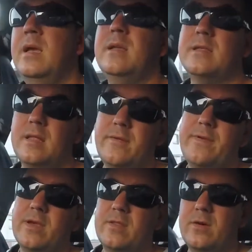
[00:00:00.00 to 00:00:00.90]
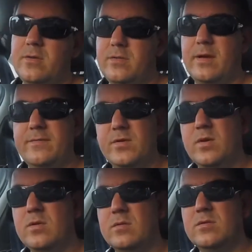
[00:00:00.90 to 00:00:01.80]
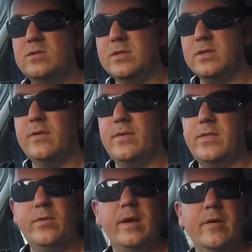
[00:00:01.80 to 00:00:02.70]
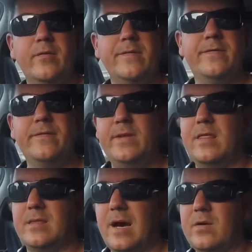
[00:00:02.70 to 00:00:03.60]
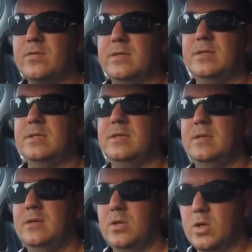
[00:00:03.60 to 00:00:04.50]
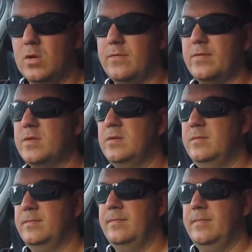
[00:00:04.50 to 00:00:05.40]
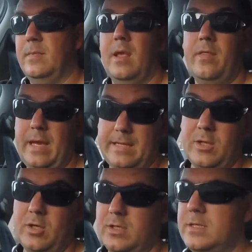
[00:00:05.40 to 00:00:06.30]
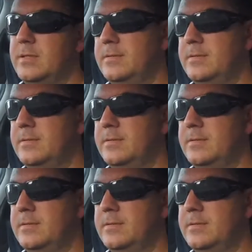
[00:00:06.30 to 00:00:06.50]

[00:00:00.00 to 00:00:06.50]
South Africa, though, they've sold just over 350,000 Golfs. That's a lot.